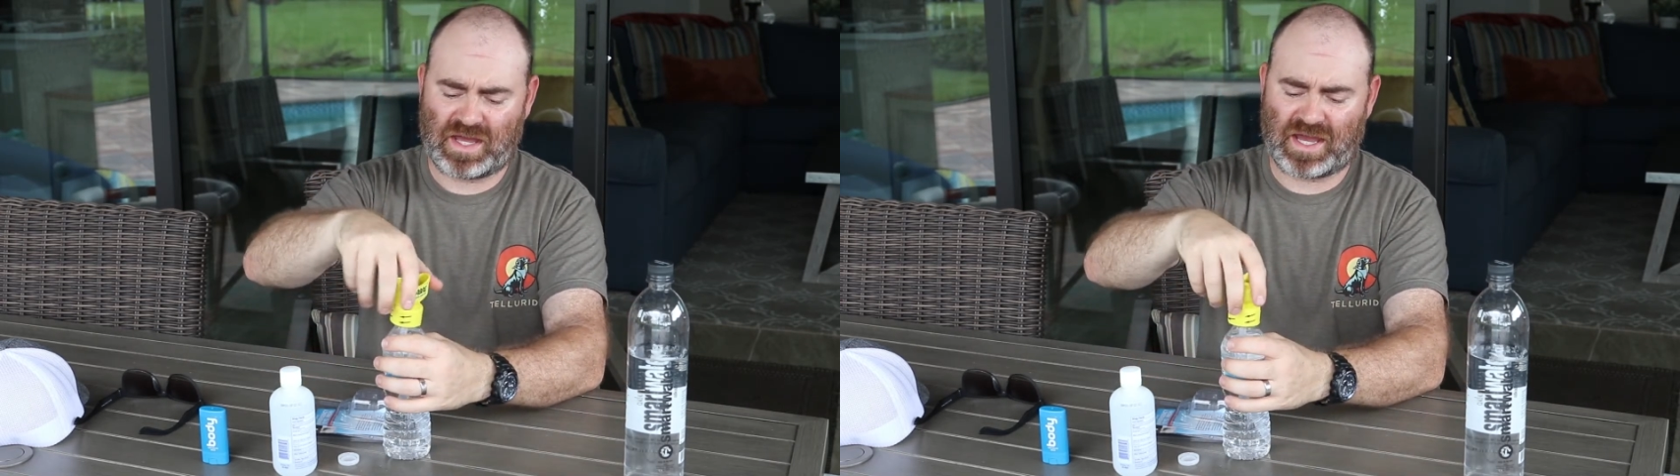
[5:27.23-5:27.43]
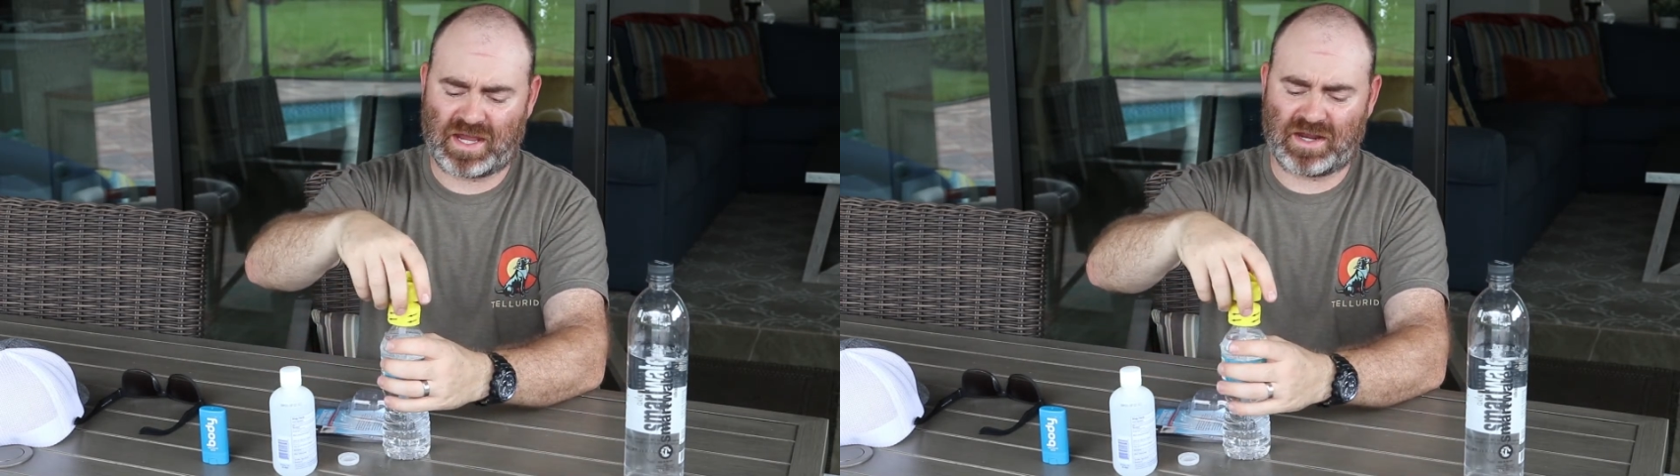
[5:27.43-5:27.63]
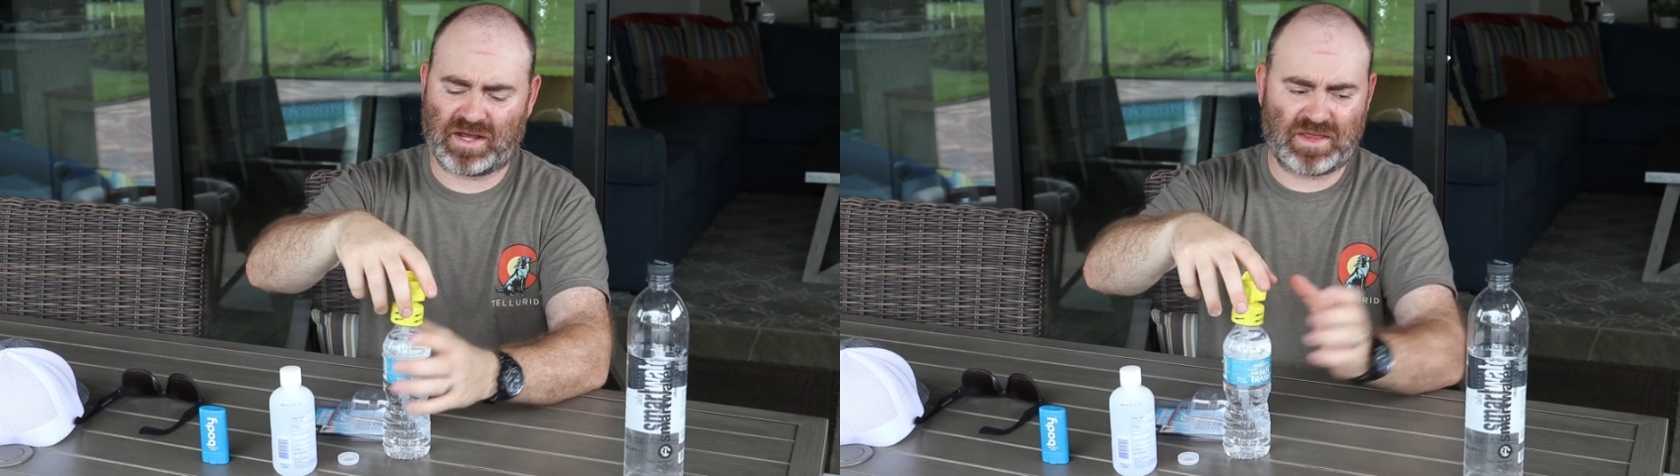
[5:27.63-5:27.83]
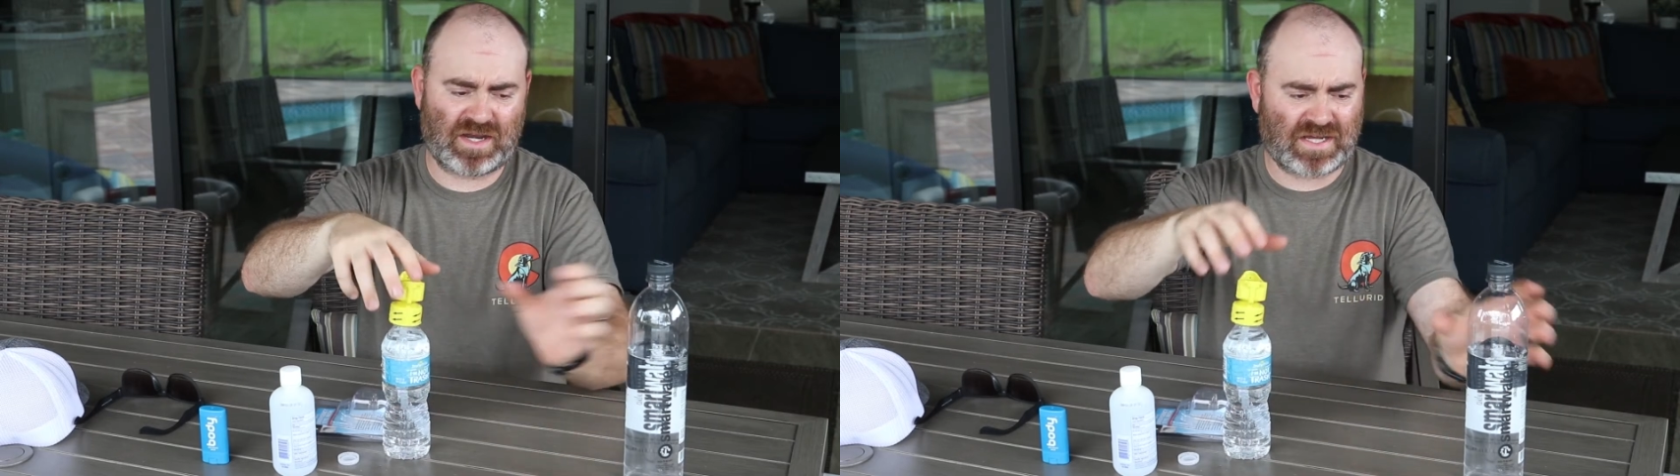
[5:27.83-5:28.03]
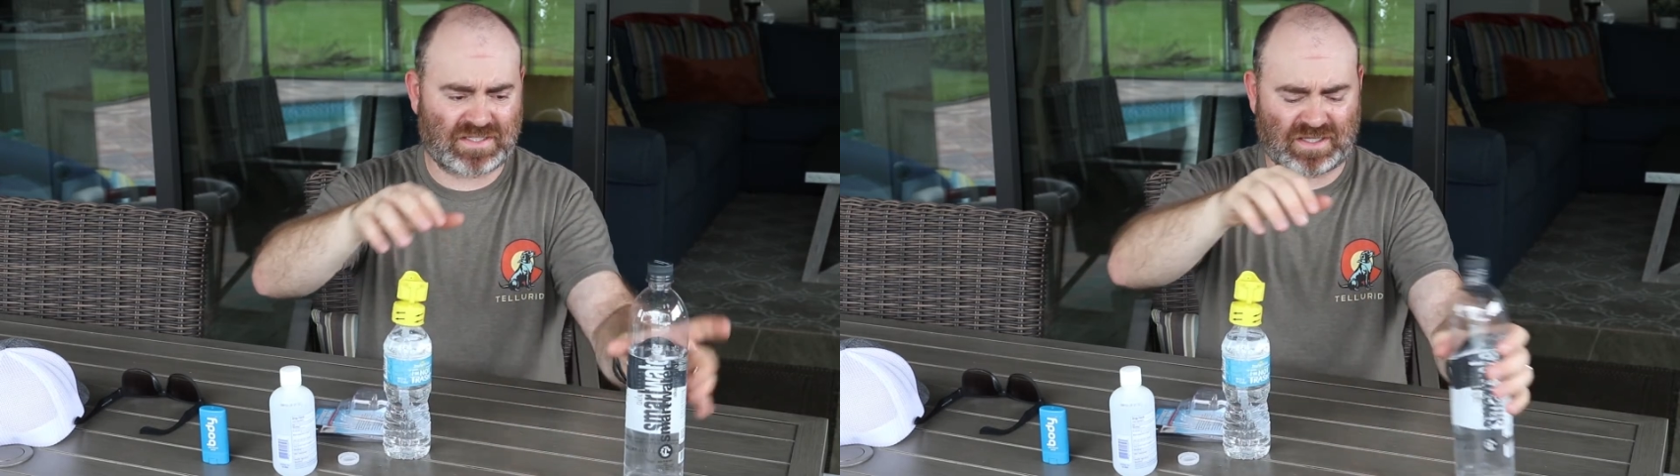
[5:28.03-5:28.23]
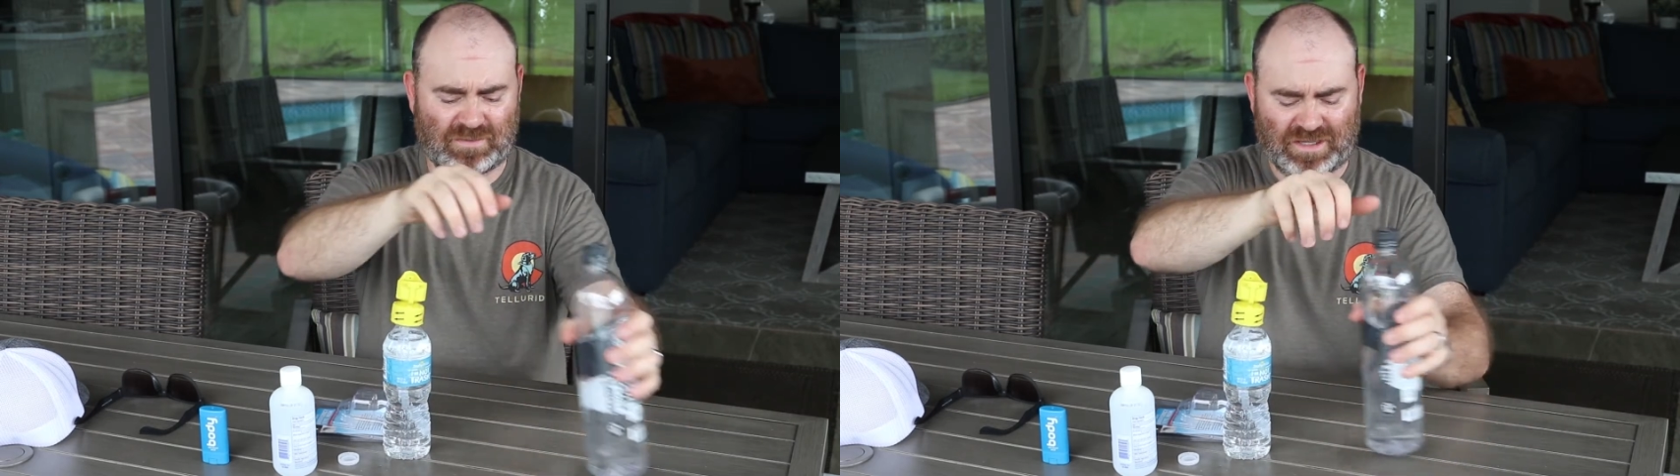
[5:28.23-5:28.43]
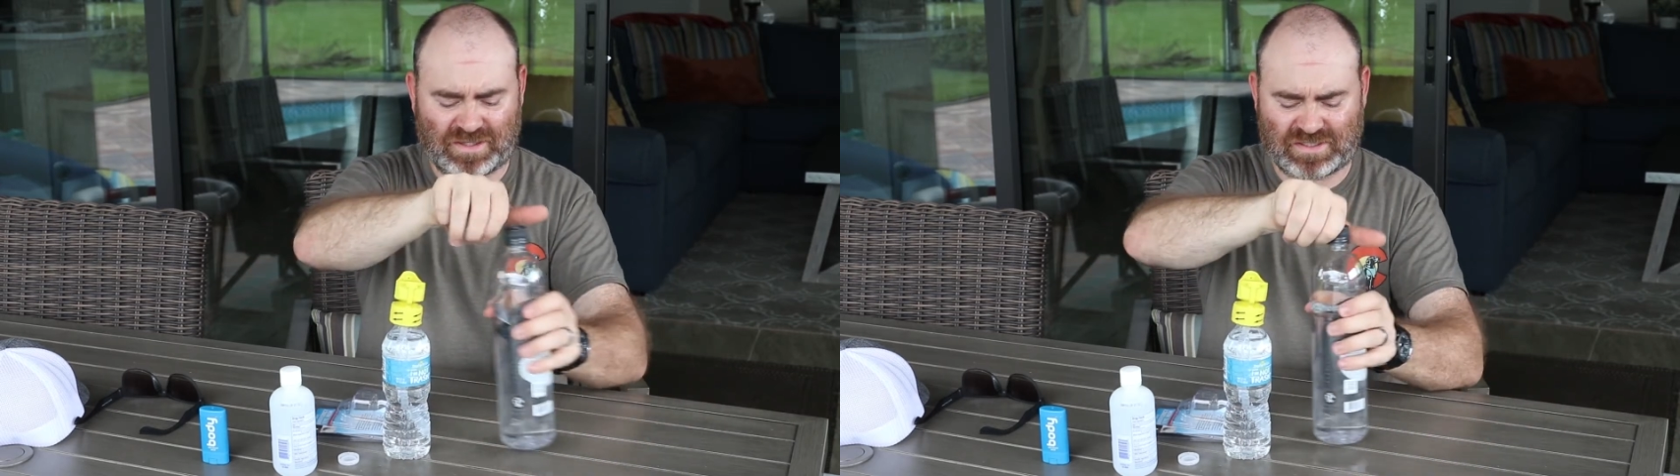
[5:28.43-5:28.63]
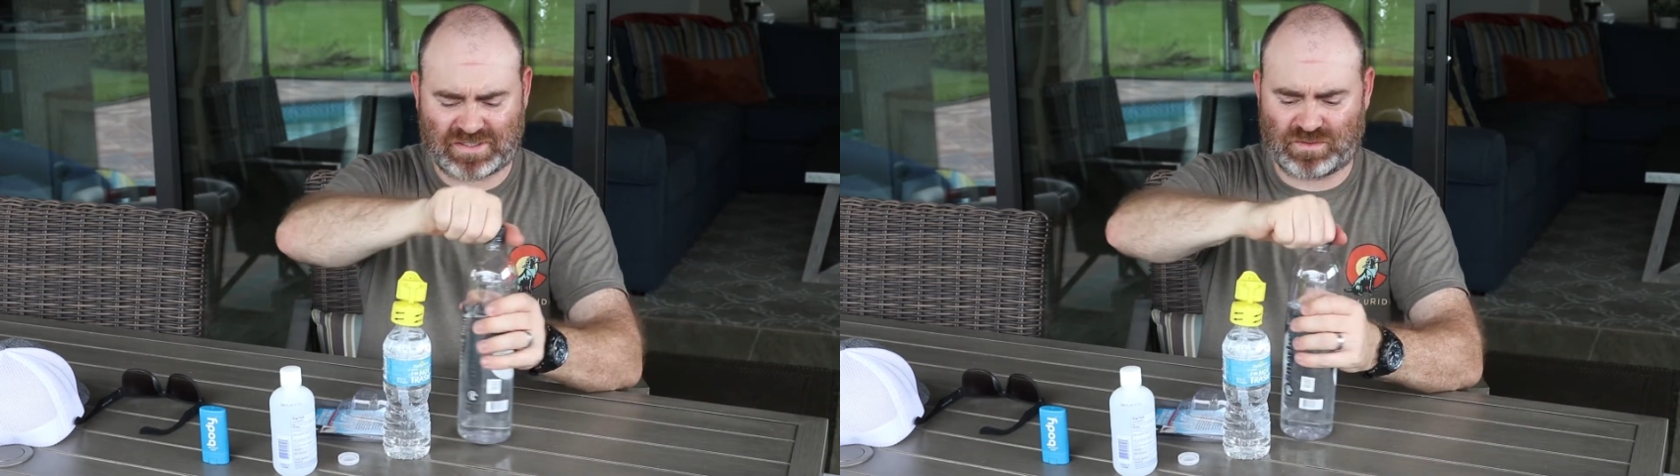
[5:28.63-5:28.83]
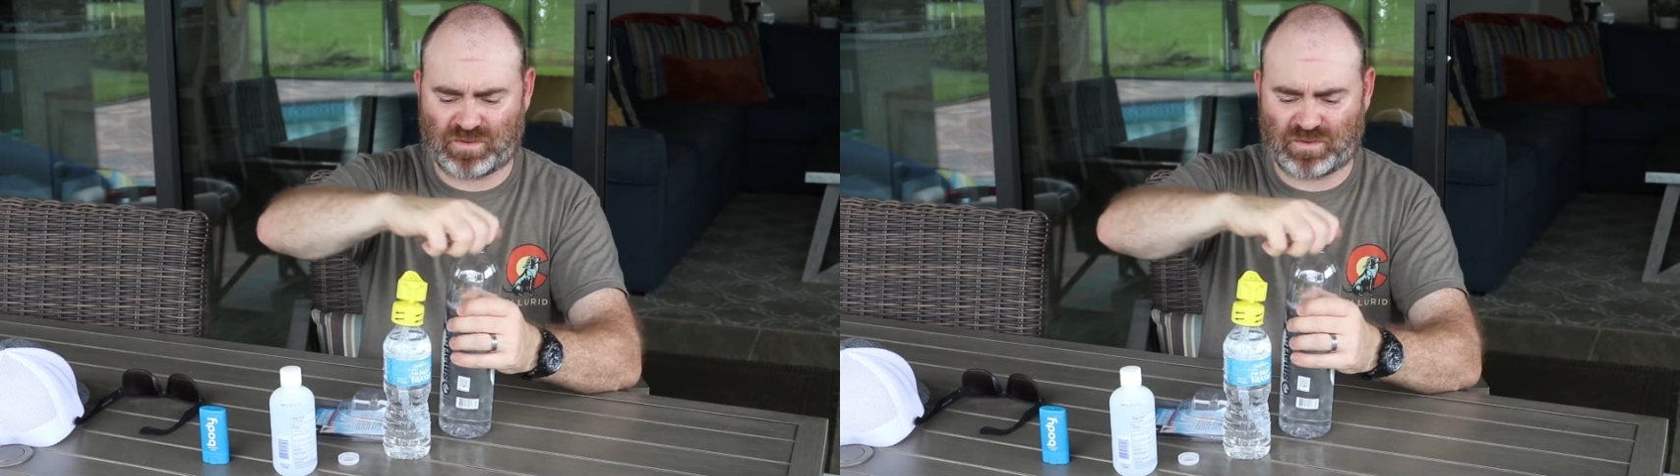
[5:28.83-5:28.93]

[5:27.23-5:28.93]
And uh, the nice thing about this is it